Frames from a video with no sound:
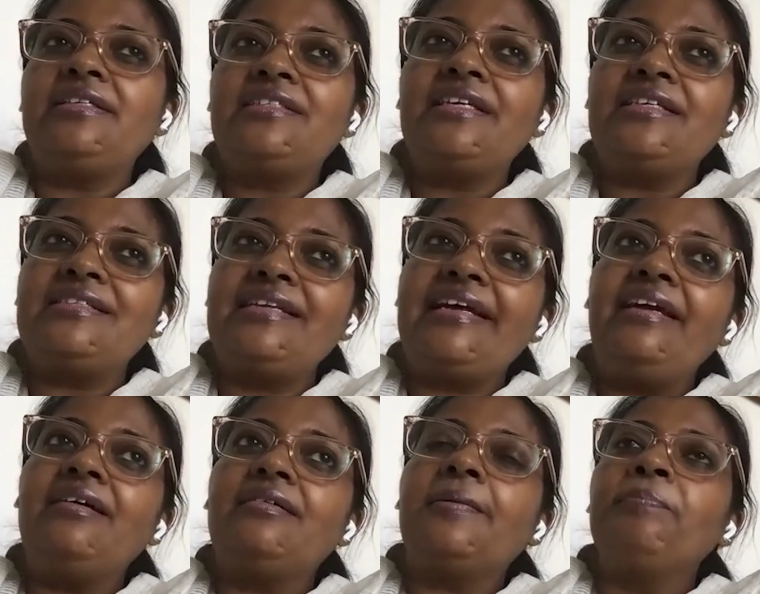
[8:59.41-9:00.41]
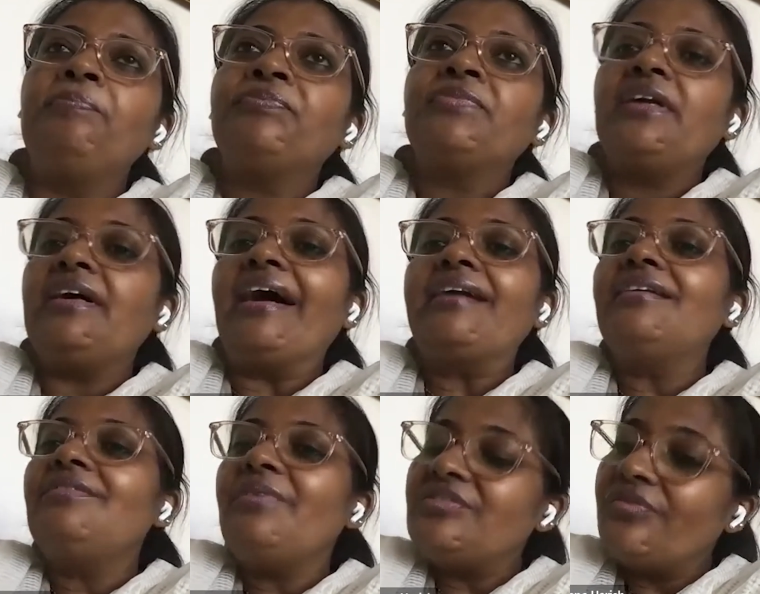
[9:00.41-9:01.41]
It's just like a
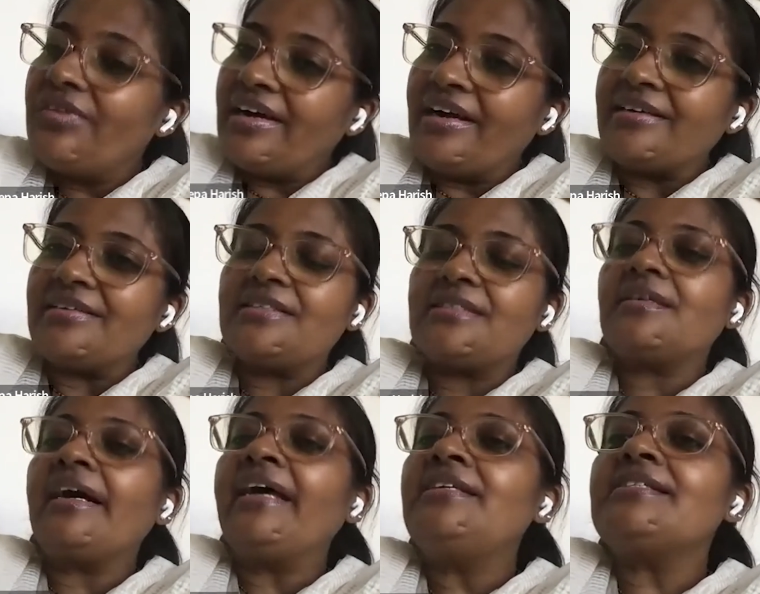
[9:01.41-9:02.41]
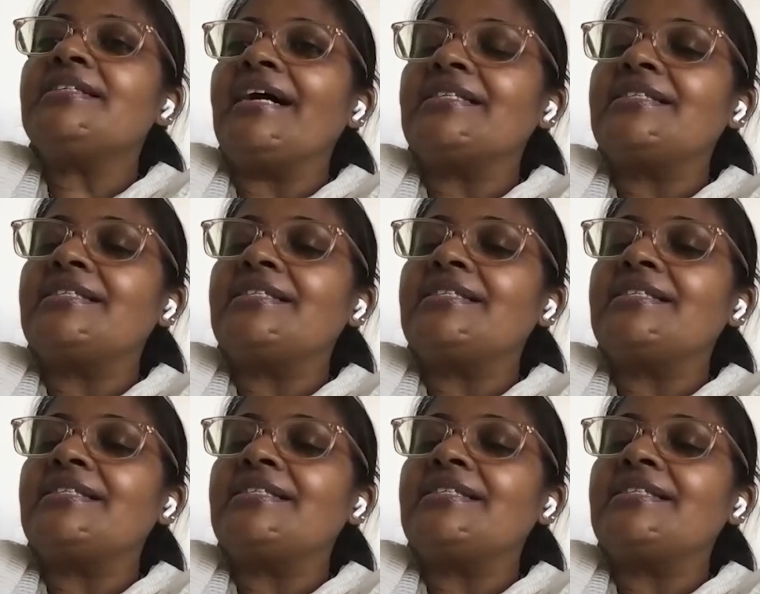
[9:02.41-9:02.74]
garden with flowers. I just